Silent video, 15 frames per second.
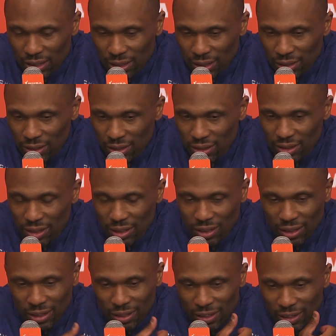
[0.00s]
in
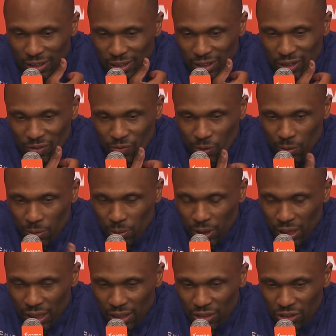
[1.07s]
from the
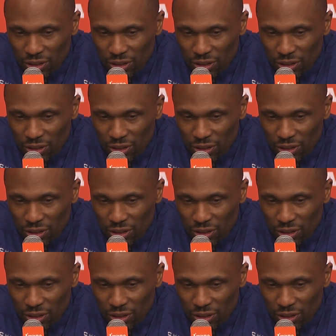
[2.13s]
beginning.